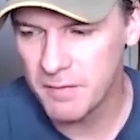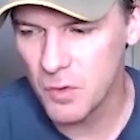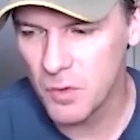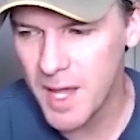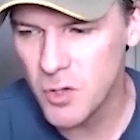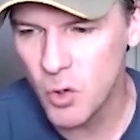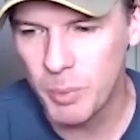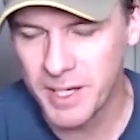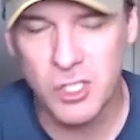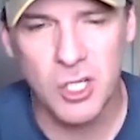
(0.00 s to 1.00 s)
the way you're
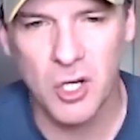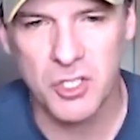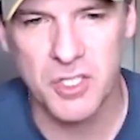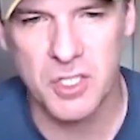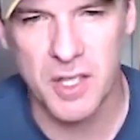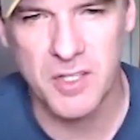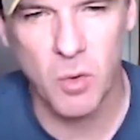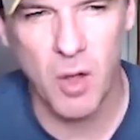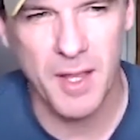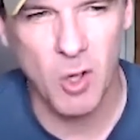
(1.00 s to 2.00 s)
being charged is
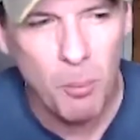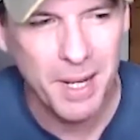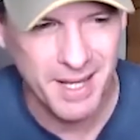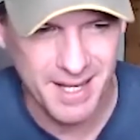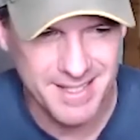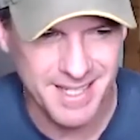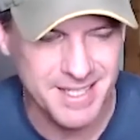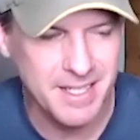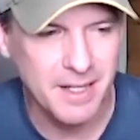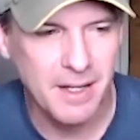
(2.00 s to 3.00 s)
quite complicated
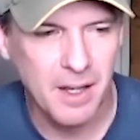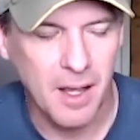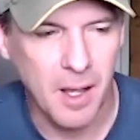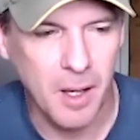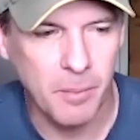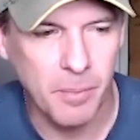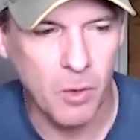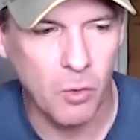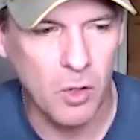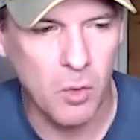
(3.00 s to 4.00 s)

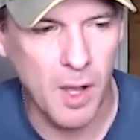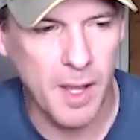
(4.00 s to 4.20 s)
or quite